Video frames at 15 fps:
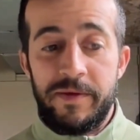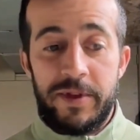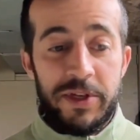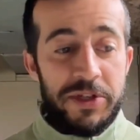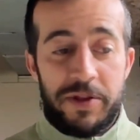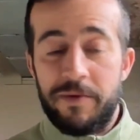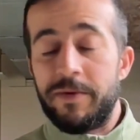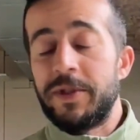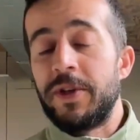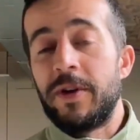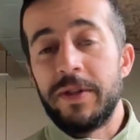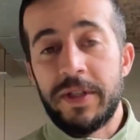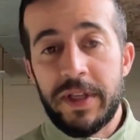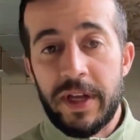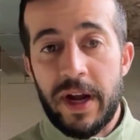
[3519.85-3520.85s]
just the
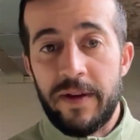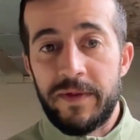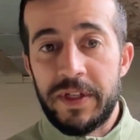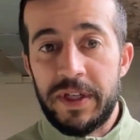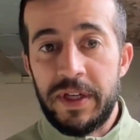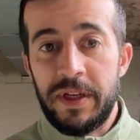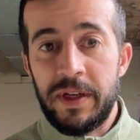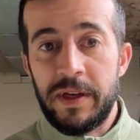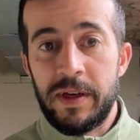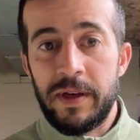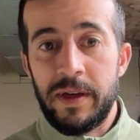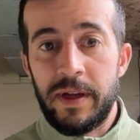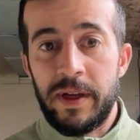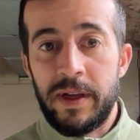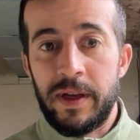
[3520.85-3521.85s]
results that I've
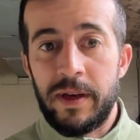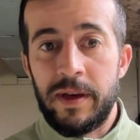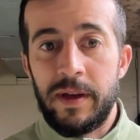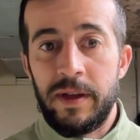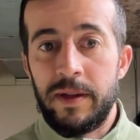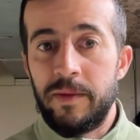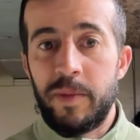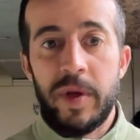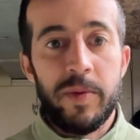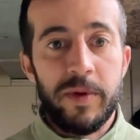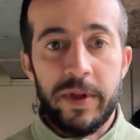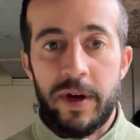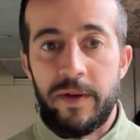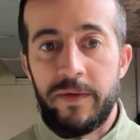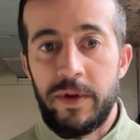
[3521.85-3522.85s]
seen in people
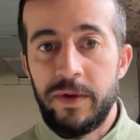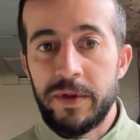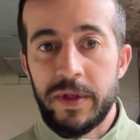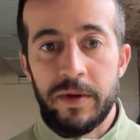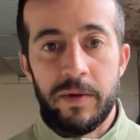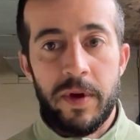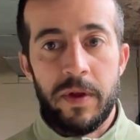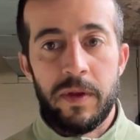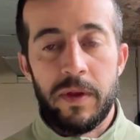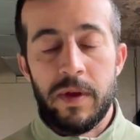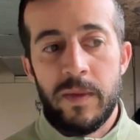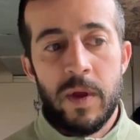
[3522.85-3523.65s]
that I've used it with.